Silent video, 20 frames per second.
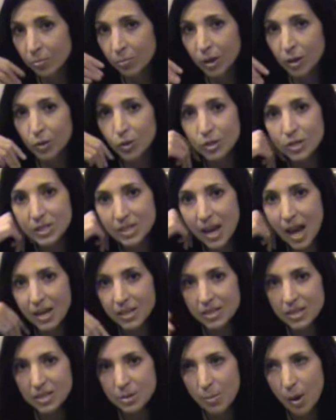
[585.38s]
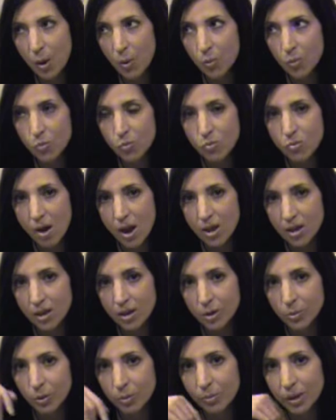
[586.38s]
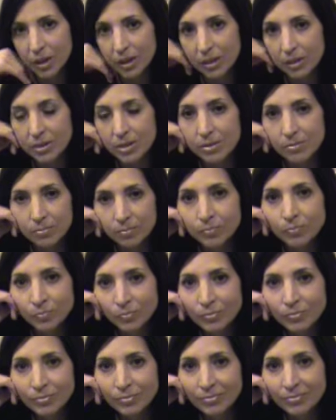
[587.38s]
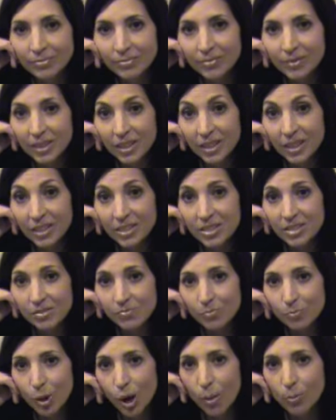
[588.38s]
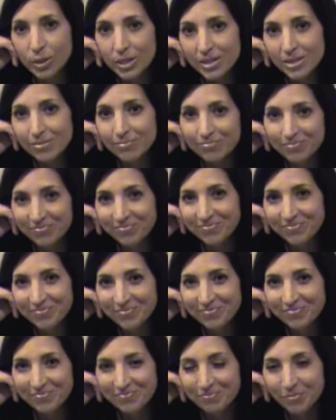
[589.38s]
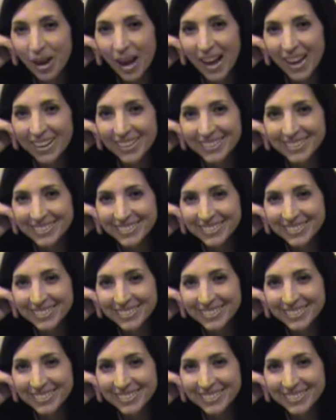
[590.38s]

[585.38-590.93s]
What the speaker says: My cool status is about right here with my kids. It is. I promise. Bye.